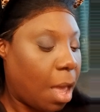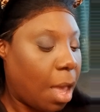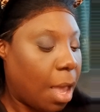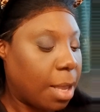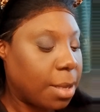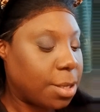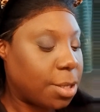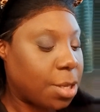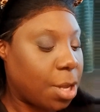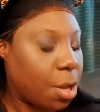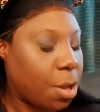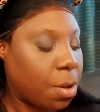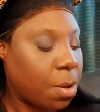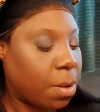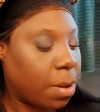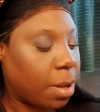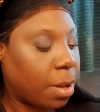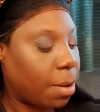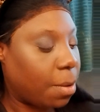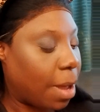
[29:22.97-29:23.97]
So
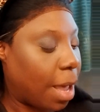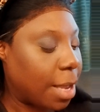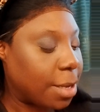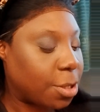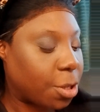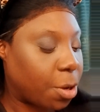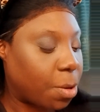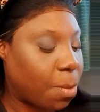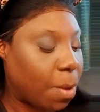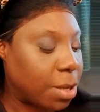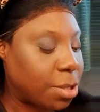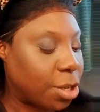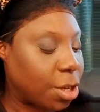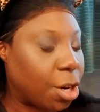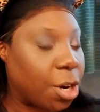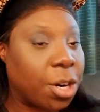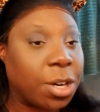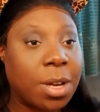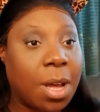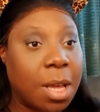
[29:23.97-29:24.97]
I started watching
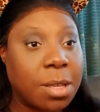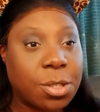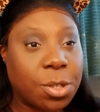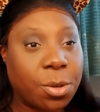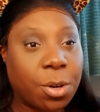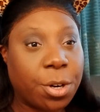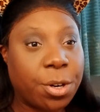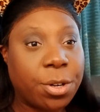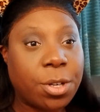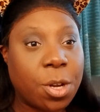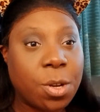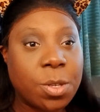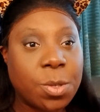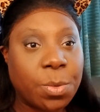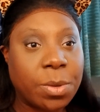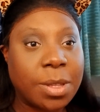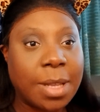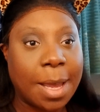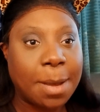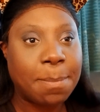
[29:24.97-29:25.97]
her contour her nose
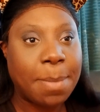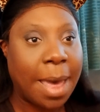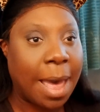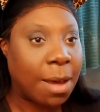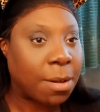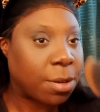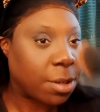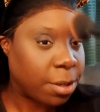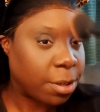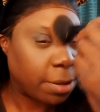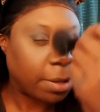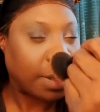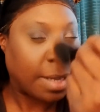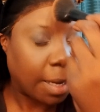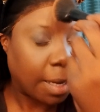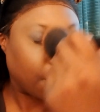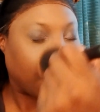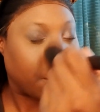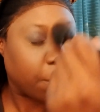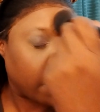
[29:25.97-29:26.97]
with like powder and like
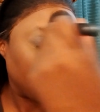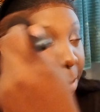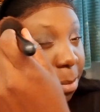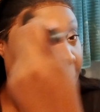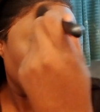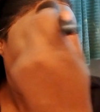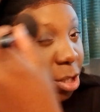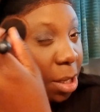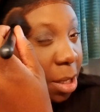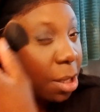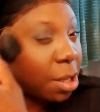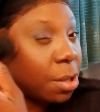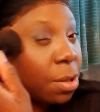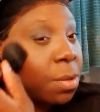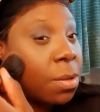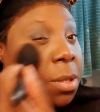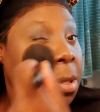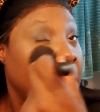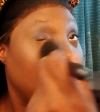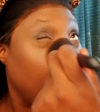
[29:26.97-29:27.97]
a cream that she
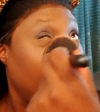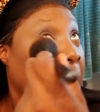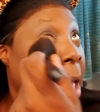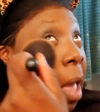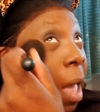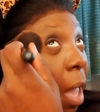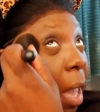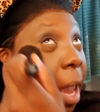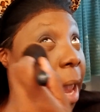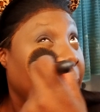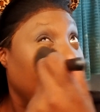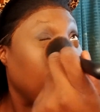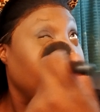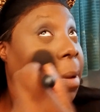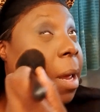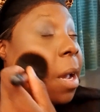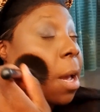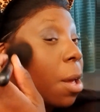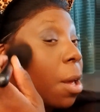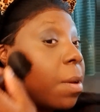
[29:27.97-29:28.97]
used. And I'm
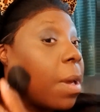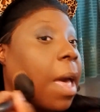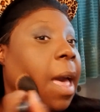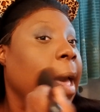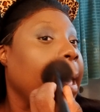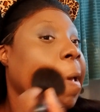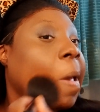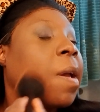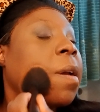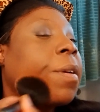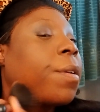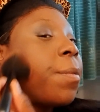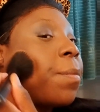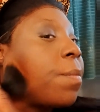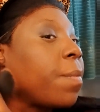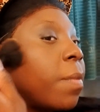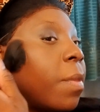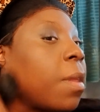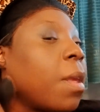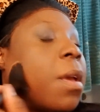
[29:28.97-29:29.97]
like, okay.
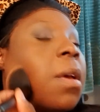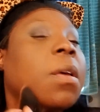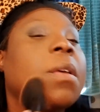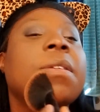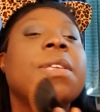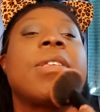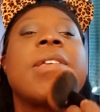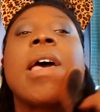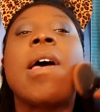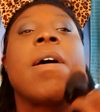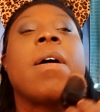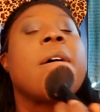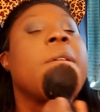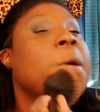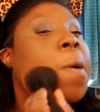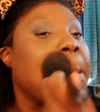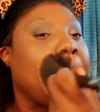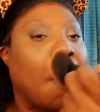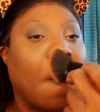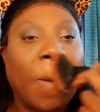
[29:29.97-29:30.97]
So,
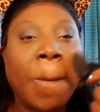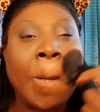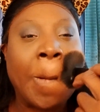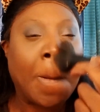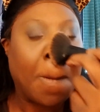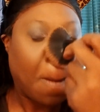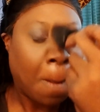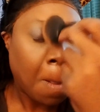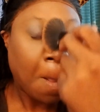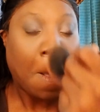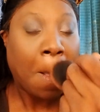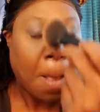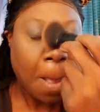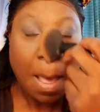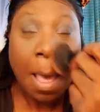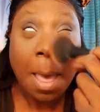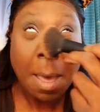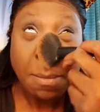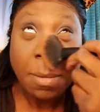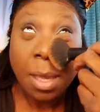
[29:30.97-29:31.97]

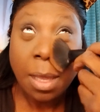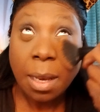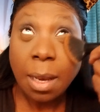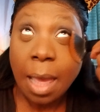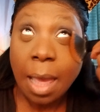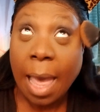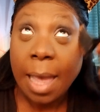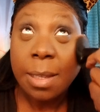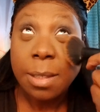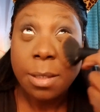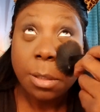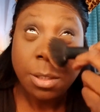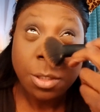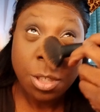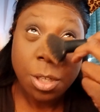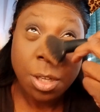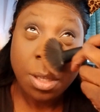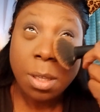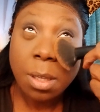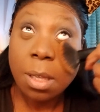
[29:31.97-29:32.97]
I mean, I
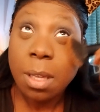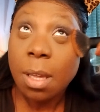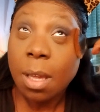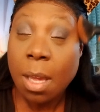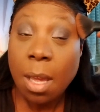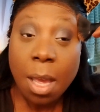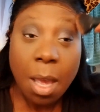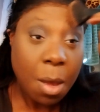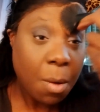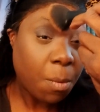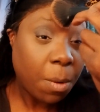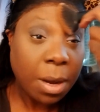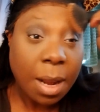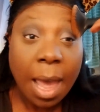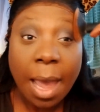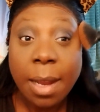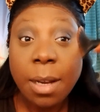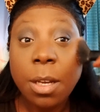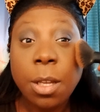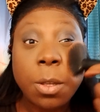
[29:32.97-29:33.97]
took what
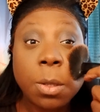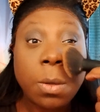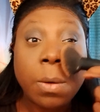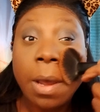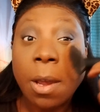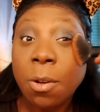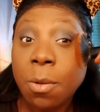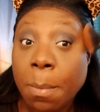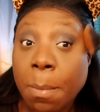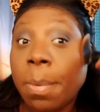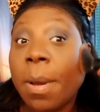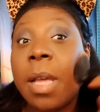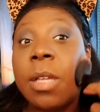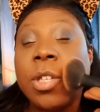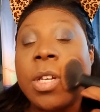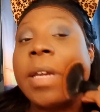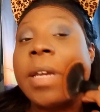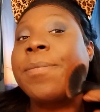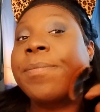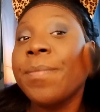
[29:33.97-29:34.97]
I knew on a
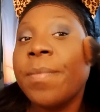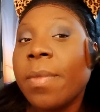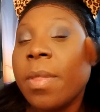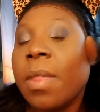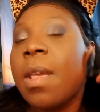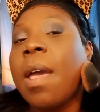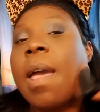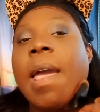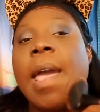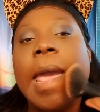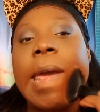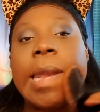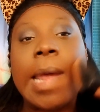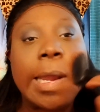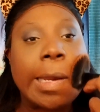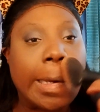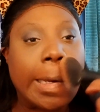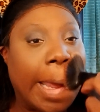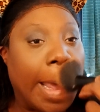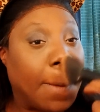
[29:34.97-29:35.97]
budget, and I
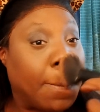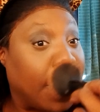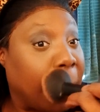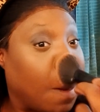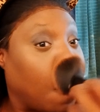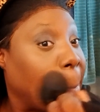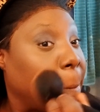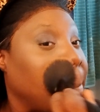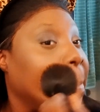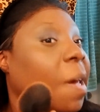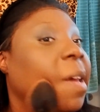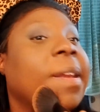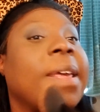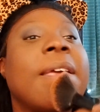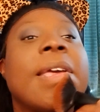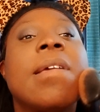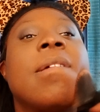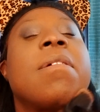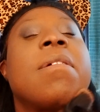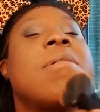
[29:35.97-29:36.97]
didn't have a lot of
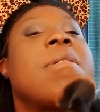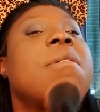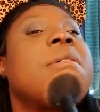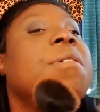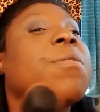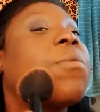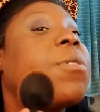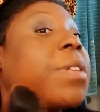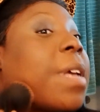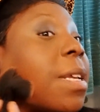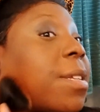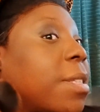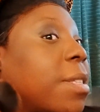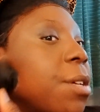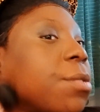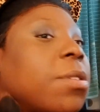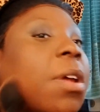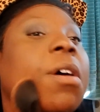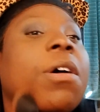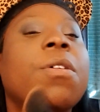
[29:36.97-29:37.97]
money, which I still
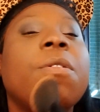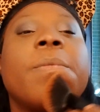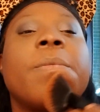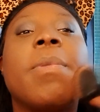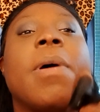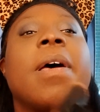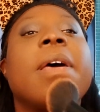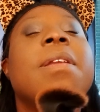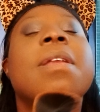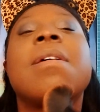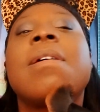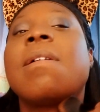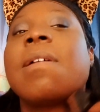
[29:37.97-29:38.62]
don't, but